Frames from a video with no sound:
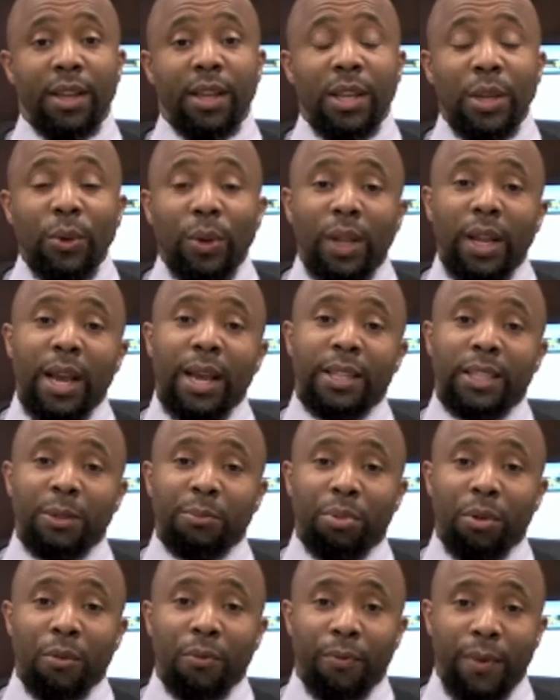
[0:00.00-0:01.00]

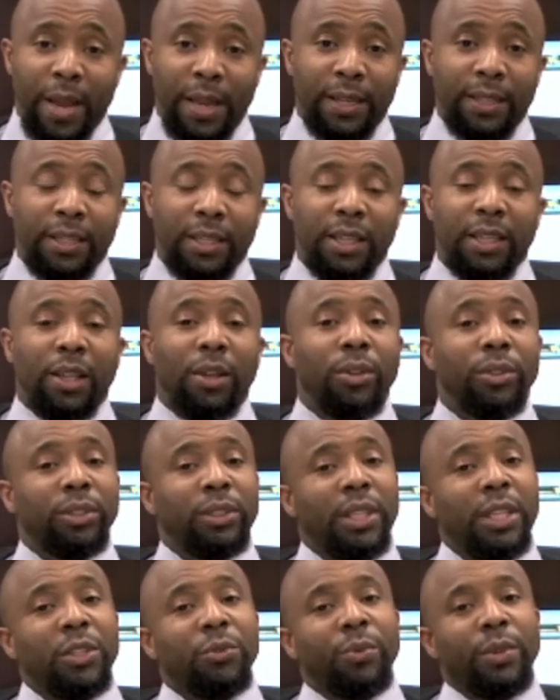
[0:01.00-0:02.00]
utilizing profanity, and
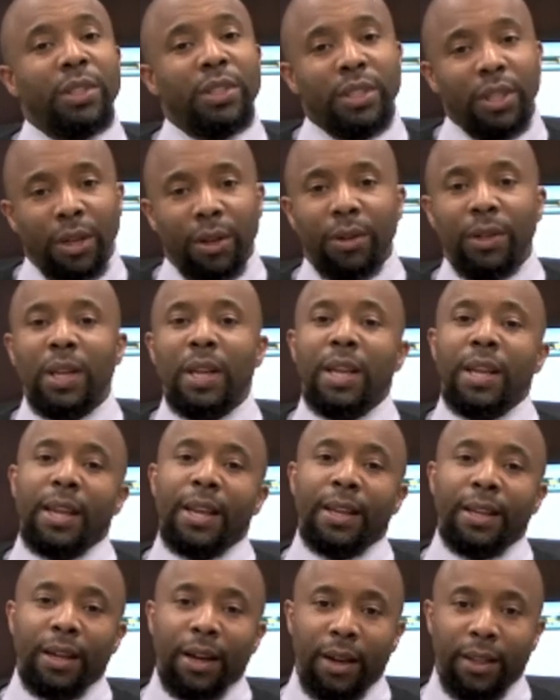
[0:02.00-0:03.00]
those things result
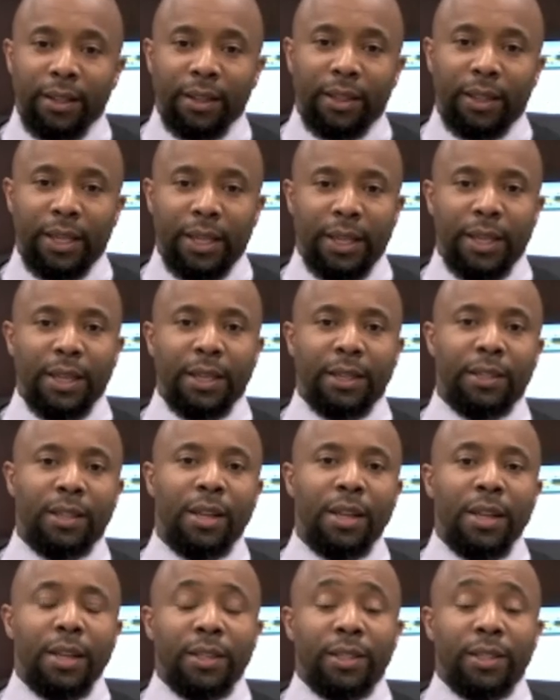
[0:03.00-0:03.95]
in other things.